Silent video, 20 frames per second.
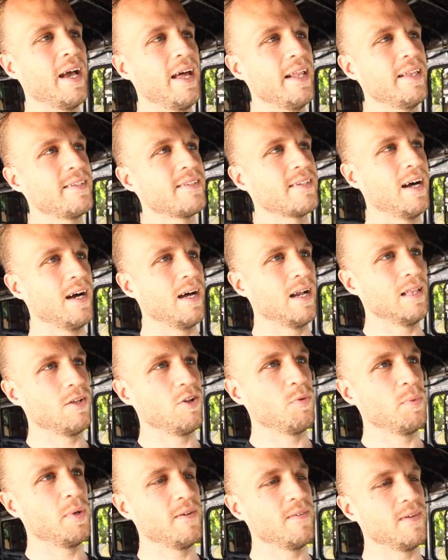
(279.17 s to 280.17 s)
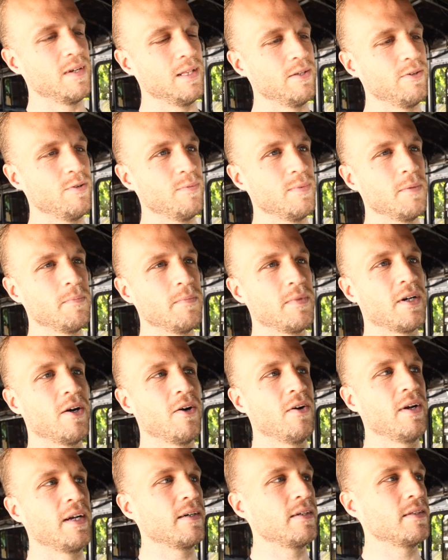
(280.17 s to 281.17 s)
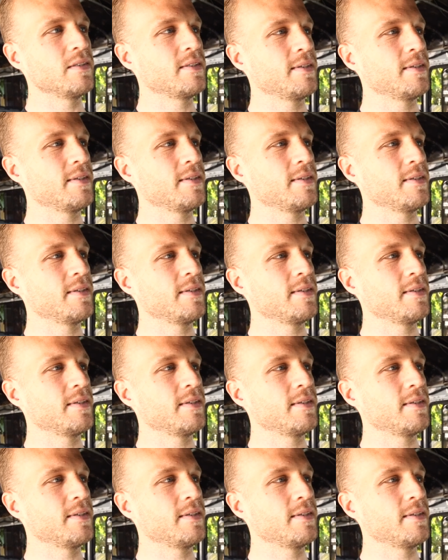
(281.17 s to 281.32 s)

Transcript: and it's got a little bit of an aluminum coating on